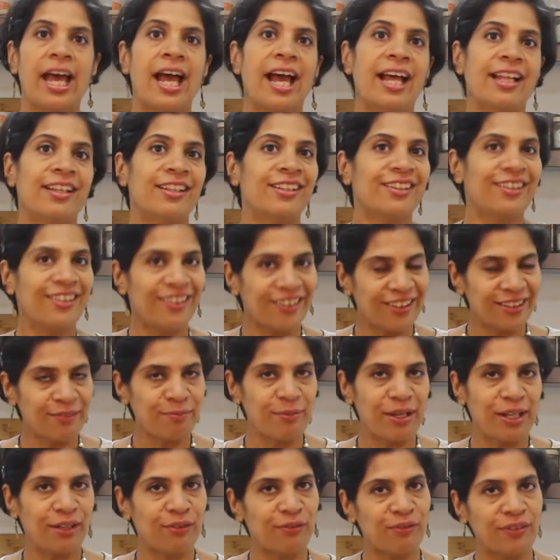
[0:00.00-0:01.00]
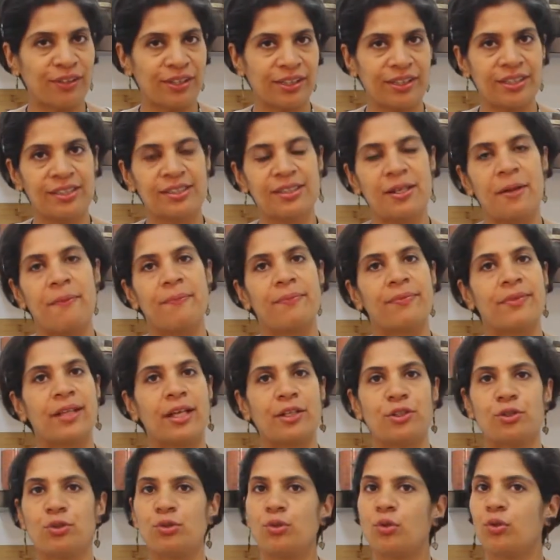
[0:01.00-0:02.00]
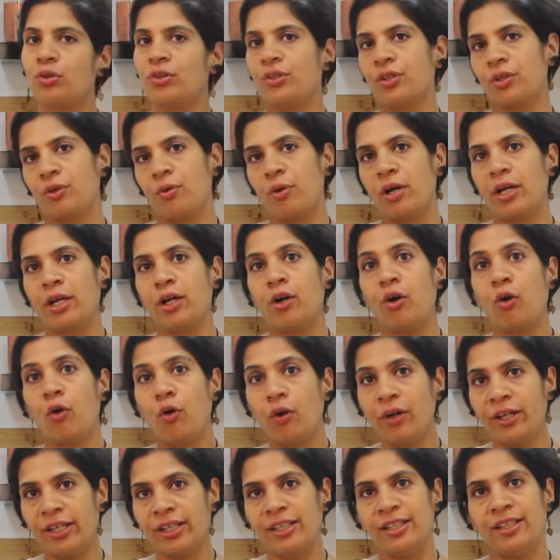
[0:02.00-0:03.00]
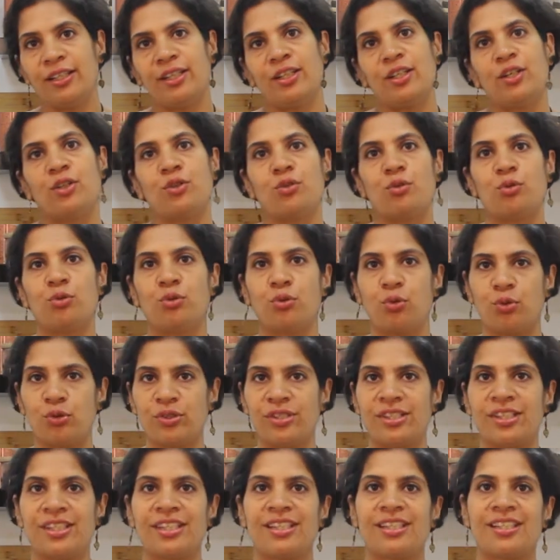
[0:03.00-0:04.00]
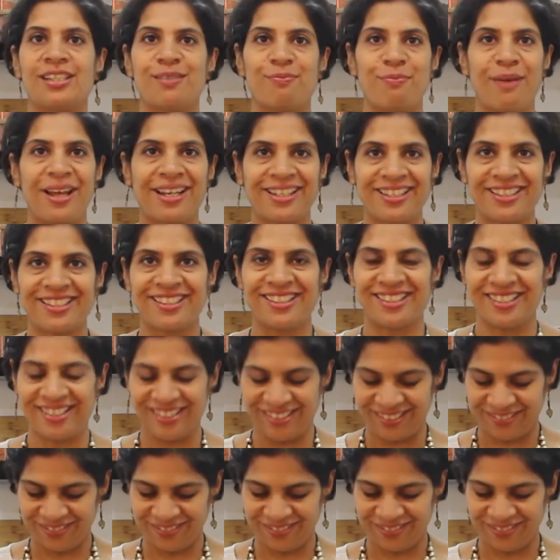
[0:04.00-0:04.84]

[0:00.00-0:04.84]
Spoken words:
And the third benefit is that you don't require oil to roast these patties.